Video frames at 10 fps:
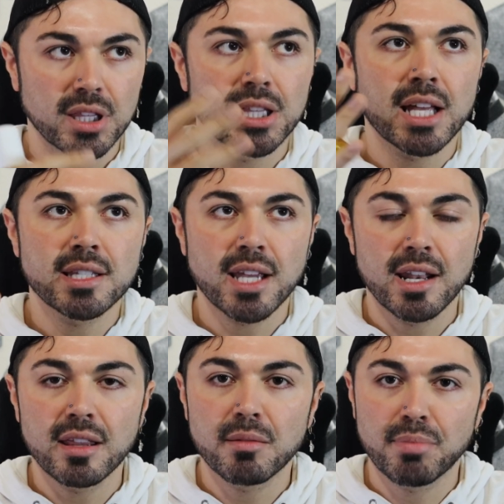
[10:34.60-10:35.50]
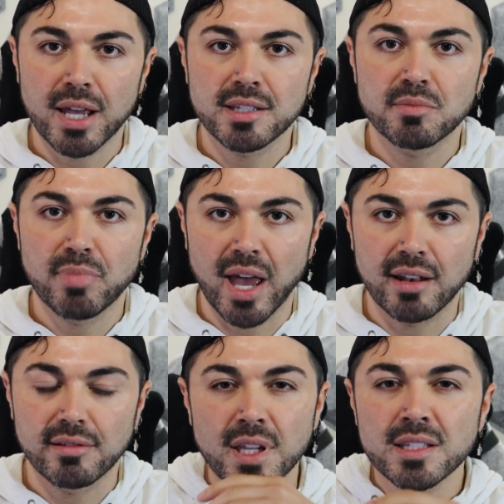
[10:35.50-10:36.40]
that's kind of the best bet.
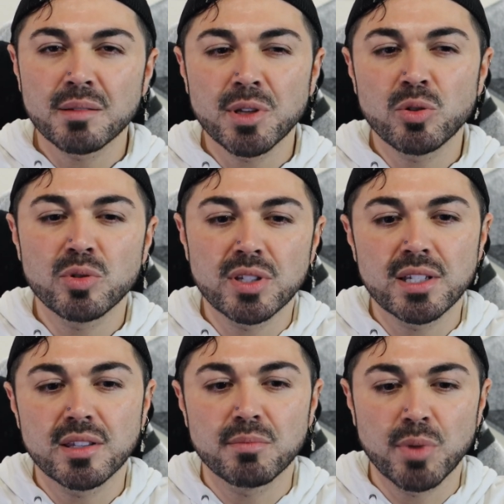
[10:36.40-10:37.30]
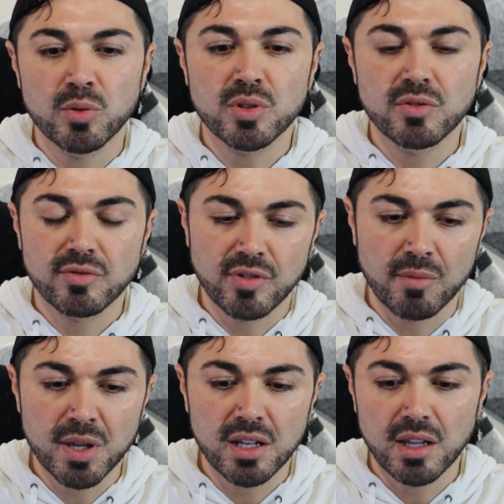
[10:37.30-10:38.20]
That's going to be who sees the most
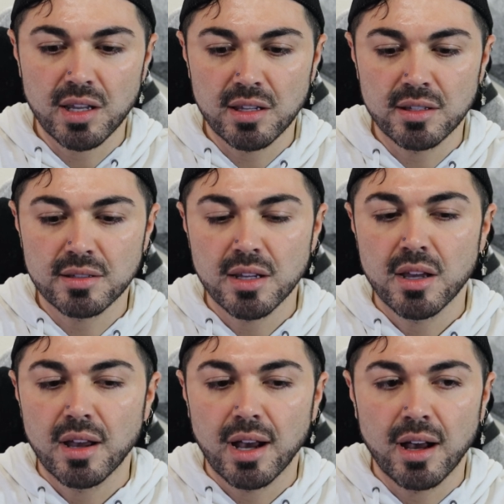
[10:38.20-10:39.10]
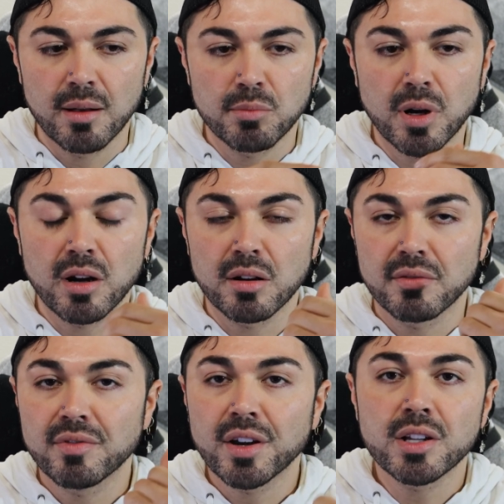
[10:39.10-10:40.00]
from it is our
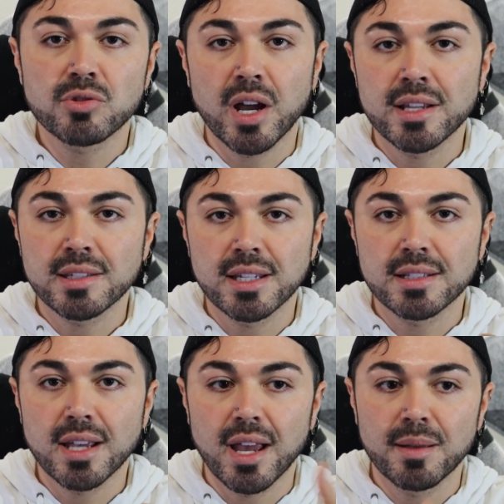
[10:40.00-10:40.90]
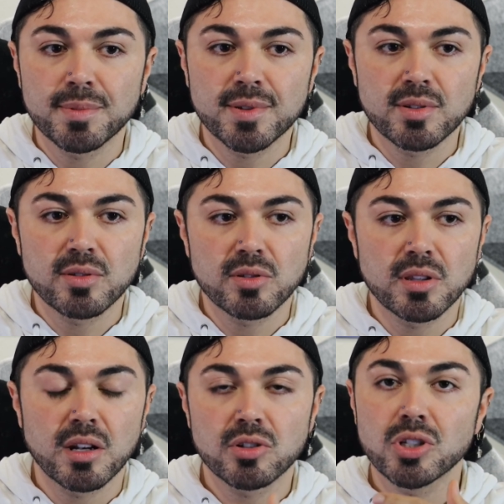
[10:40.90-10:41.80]
very dry skin types
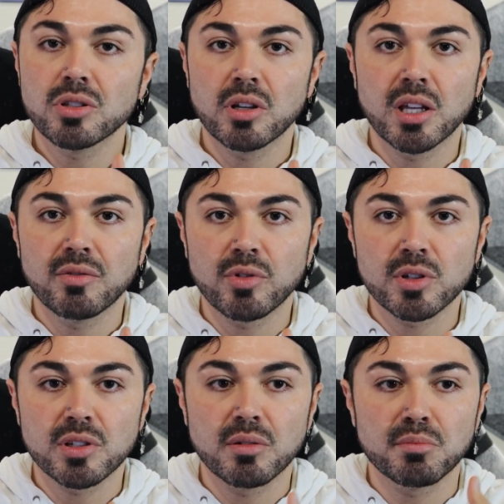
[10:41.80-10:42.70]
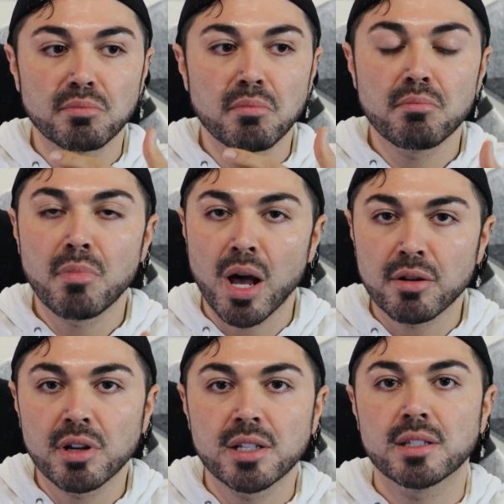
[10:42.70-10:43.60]
that are just looking for some
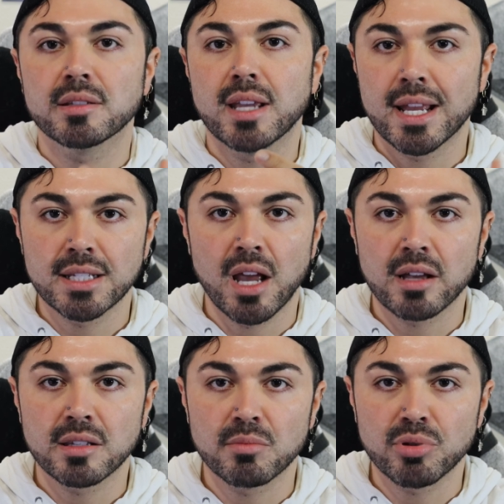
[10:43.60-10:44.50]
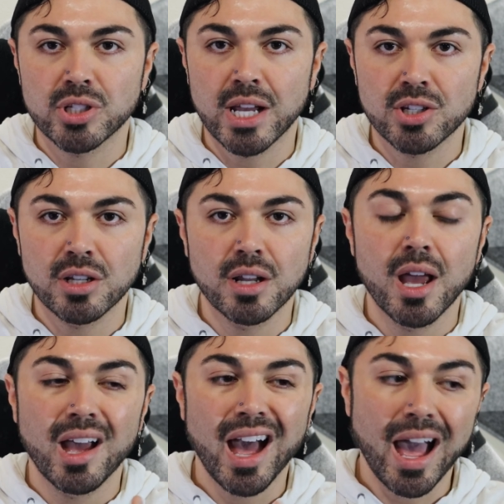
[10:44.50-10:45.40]
moderate antioxidant protection.
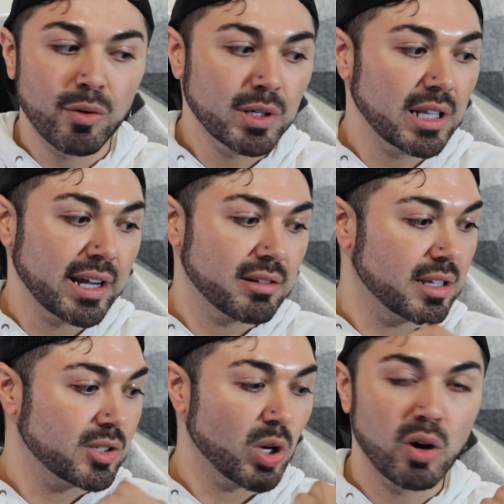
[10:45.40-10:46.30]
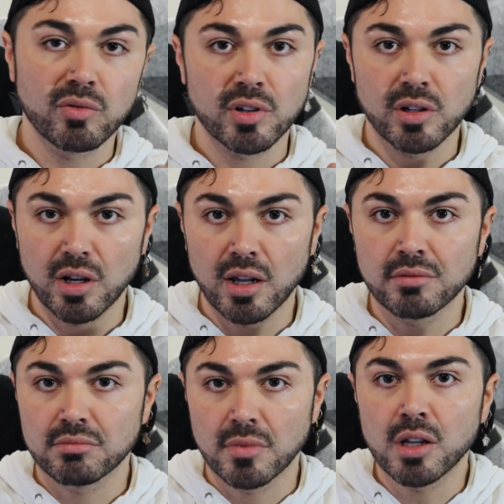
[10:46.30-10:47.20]
I would layer this
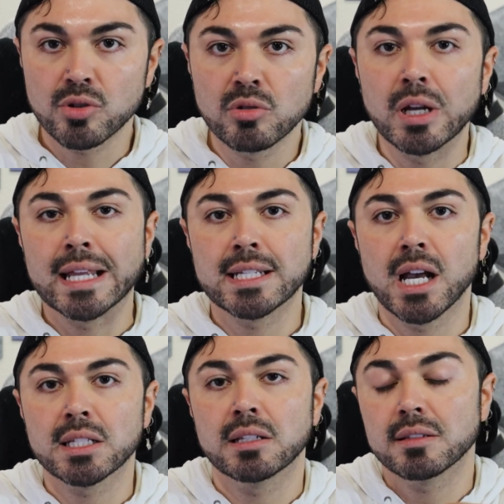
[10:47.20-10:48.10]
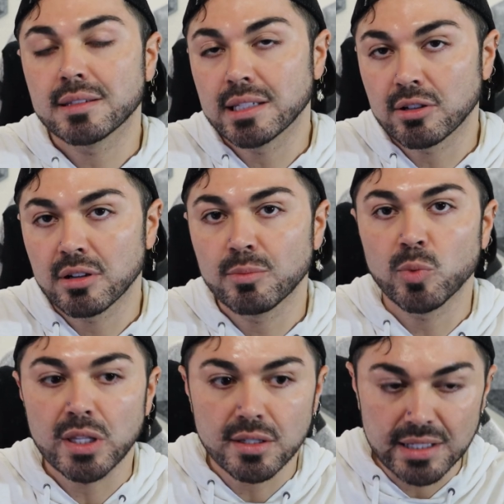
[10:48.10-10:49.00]
over a true antioxidant serum
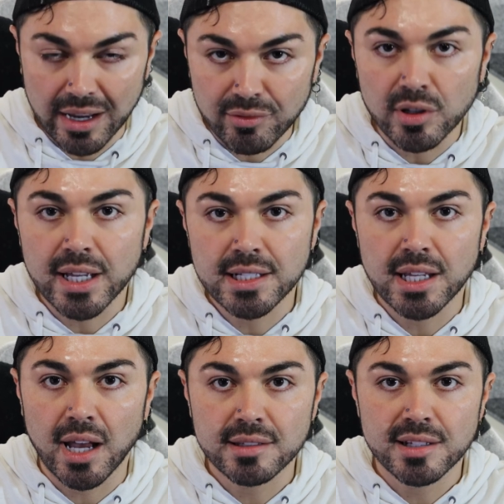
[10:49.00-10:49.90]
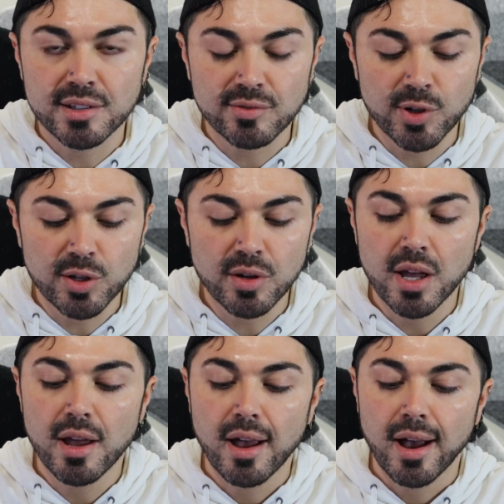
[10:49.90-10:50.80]
with several antioxidants for you.
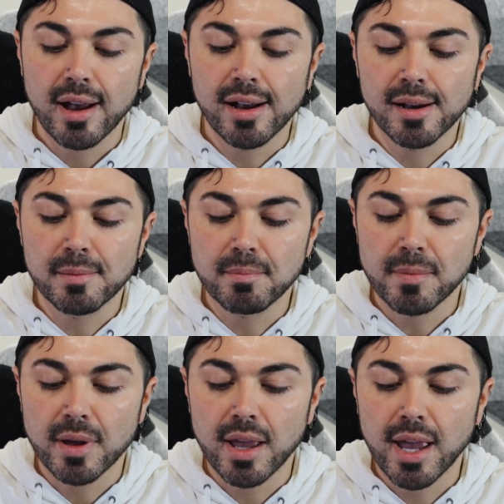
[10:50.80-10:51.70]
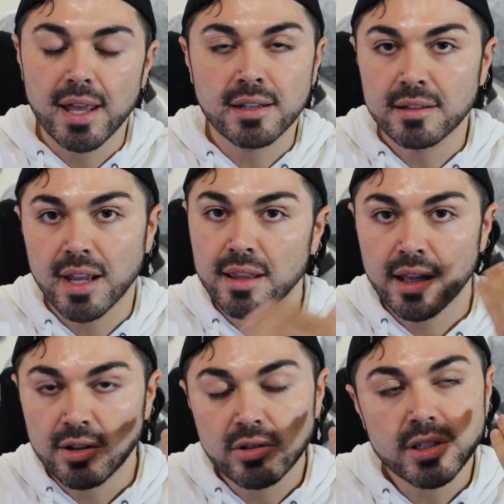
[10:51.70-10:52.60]
And
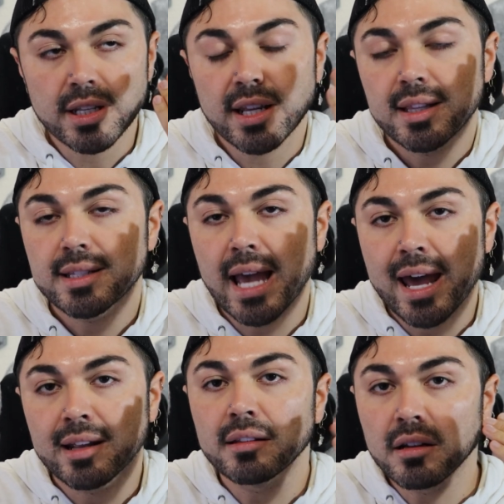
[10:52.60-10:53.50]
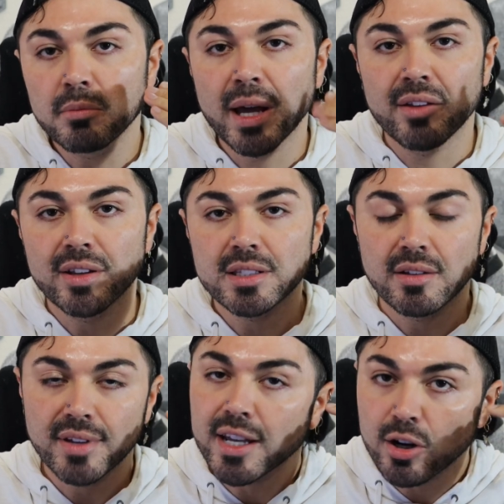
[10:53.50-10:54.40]
then you're just going to get these added little benefits
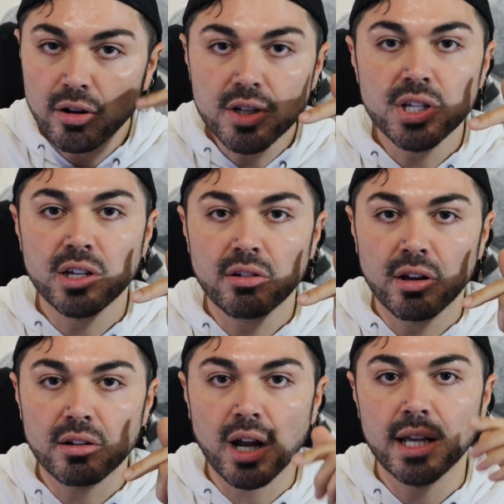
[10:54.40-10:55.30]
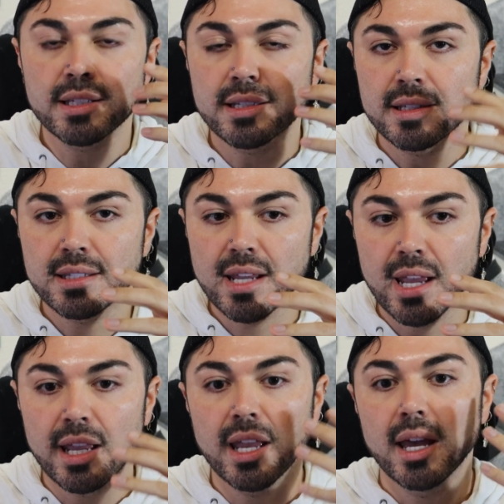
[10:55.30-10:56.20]
of encouraging your under eyes to
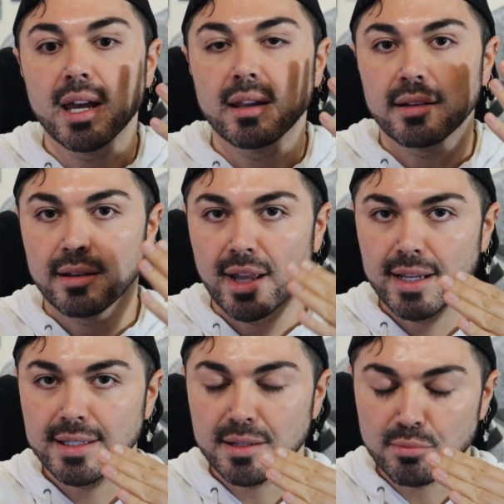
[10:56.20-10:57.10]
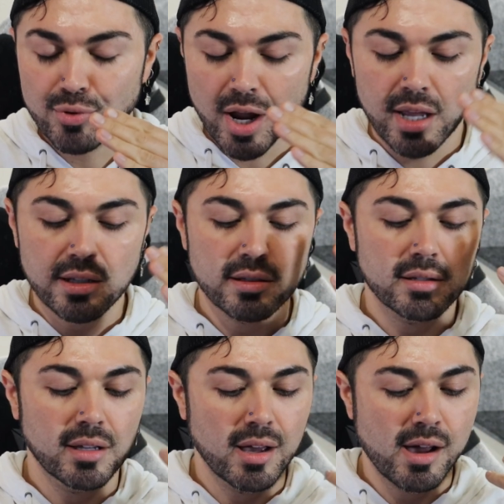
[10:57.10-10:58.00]
stay nice and
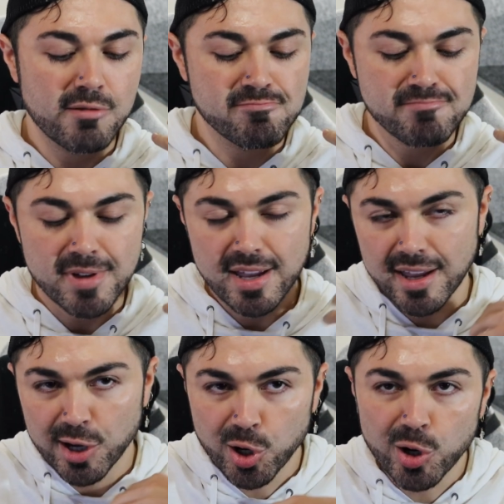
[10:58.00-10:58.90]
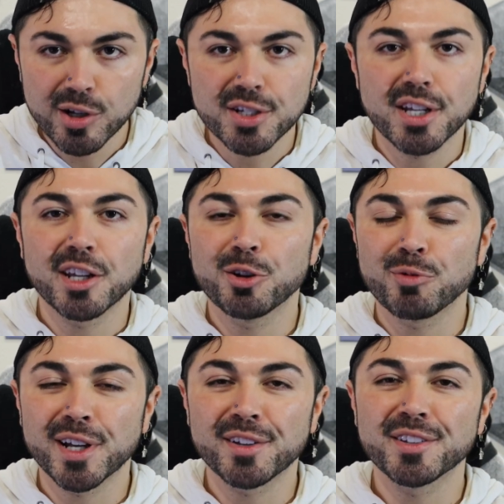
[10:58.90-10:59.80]
bright, encouraging your
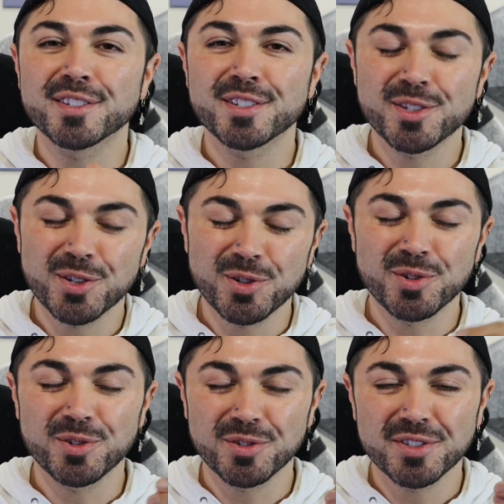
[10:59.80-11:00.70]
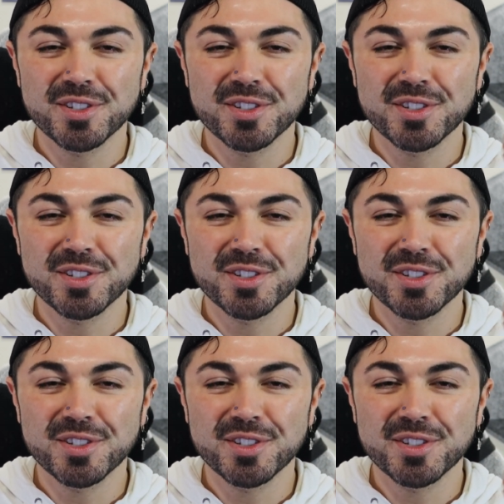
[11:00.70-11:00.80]
wrinkles to